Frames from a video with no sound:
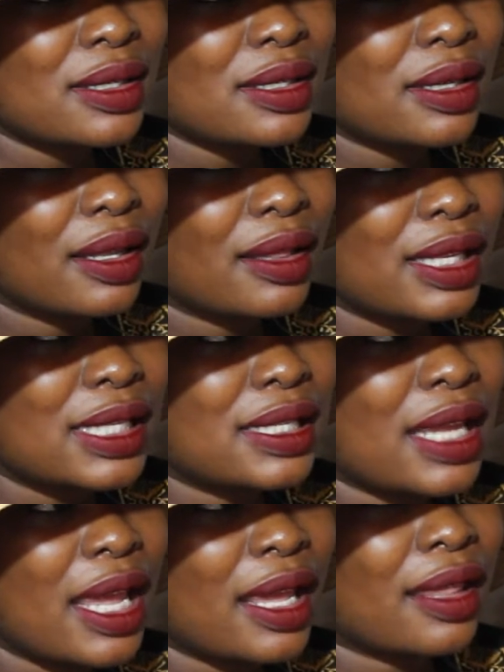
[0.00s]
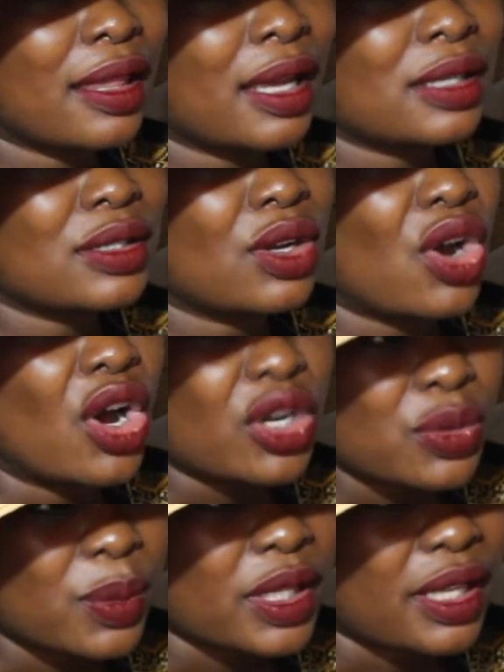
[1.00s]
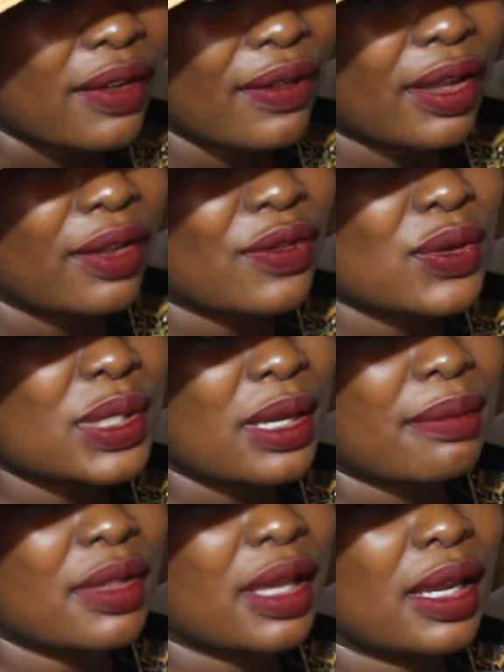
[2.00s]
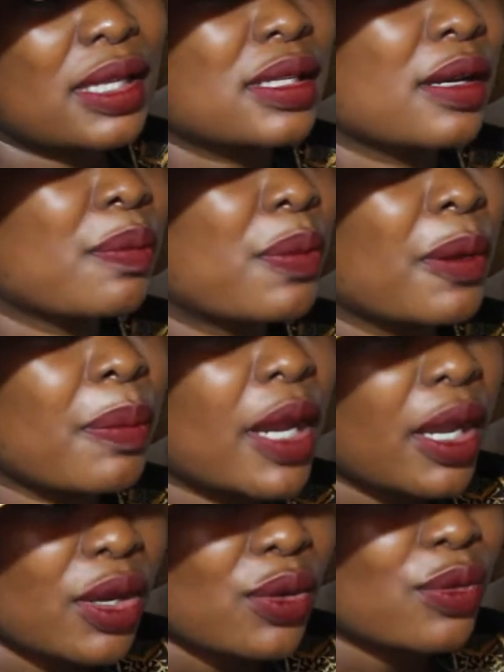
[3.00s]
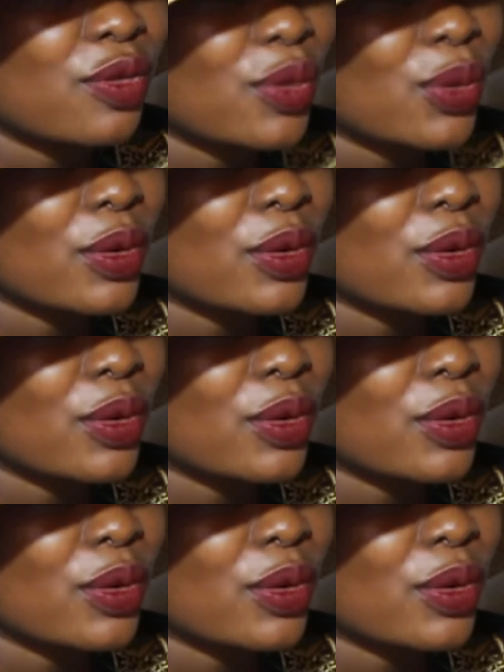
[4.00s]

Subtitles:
the saying that God will never give you something He didn't prepare you for.